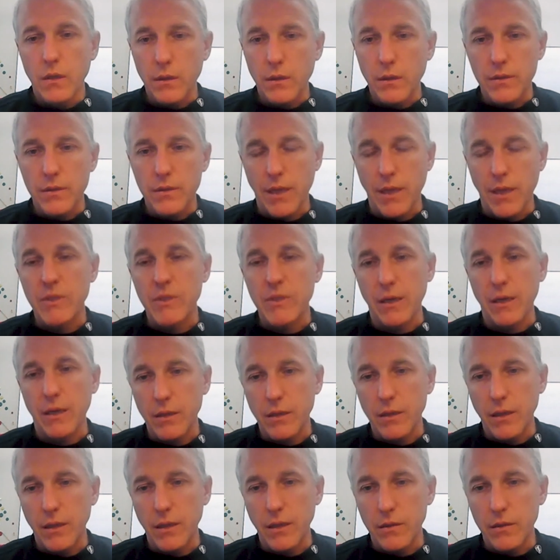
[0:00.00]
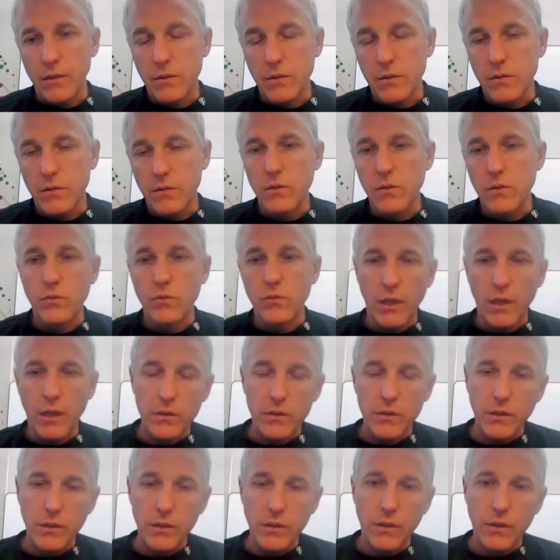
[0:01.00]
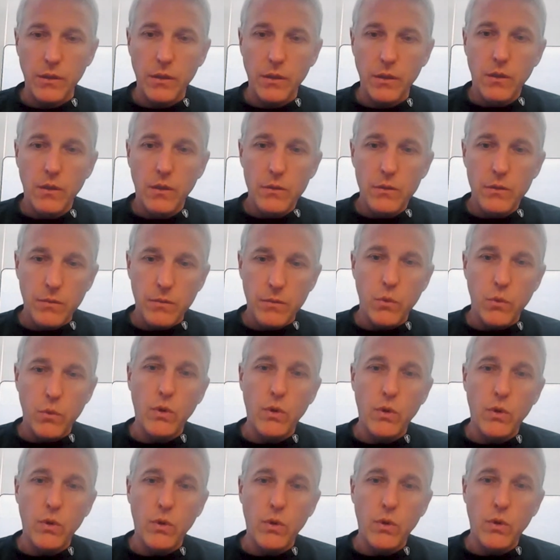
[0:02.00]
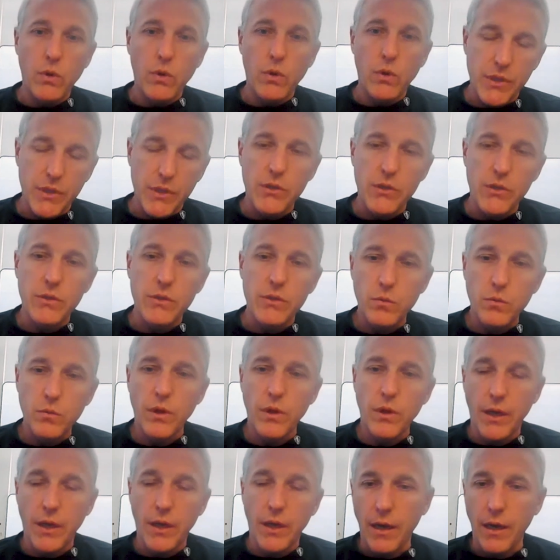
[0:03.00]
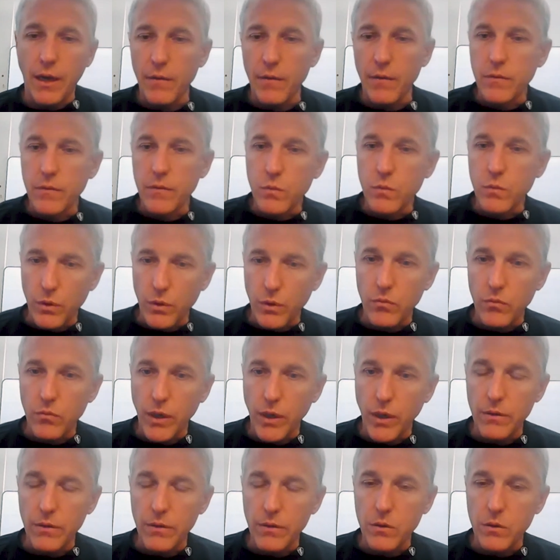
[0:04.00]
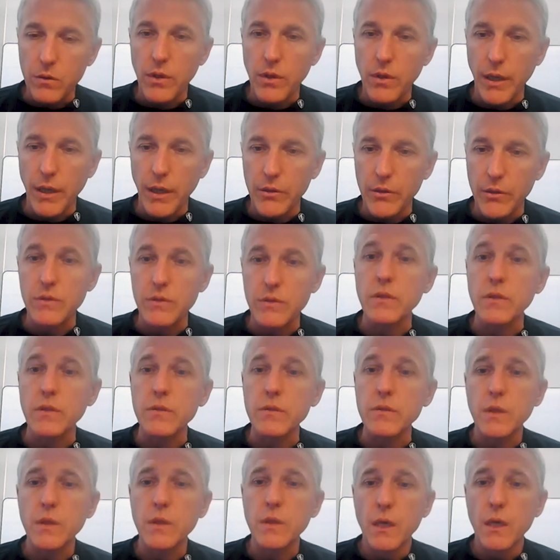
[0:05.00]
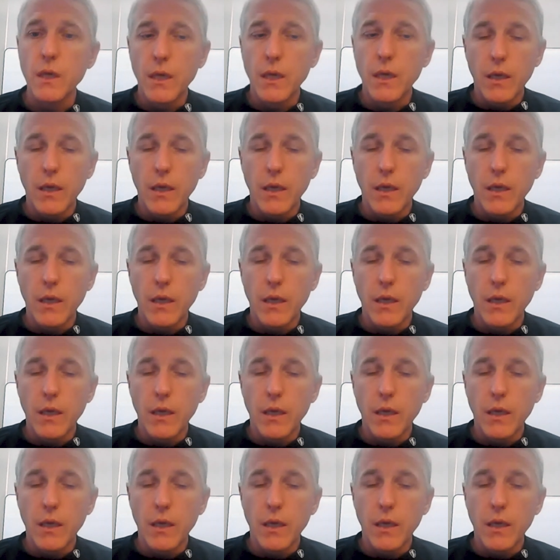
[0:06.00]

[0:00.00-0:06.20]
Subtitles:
these same techniques to directly support the conversations we're going to have with the regulatory agencies.